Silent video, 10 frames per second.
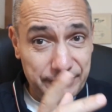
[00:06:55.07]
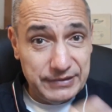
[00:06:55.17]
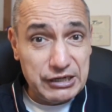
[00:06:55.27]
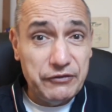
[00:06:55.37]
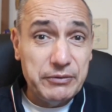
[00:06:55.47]

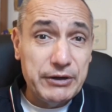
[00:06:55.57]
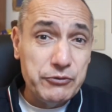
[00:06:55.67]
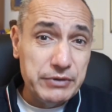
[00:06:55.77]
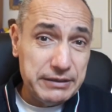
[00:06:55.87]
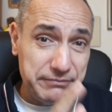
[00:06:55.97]
Ciao for
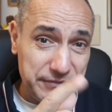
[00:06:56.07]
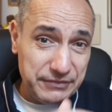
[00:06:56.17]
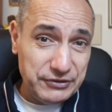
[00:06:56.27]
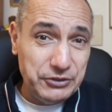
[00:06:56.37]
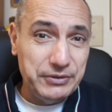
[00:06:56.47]
longer.
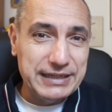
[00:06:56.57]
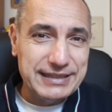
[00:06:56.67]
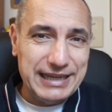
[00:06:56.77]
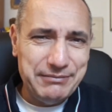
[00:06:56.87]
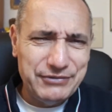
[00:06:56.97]
See you next
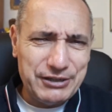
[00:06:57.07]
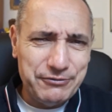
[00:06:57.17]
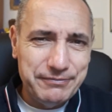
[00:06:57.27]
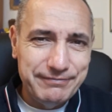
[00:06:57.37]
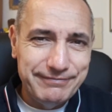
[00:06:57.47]
time. Ciao.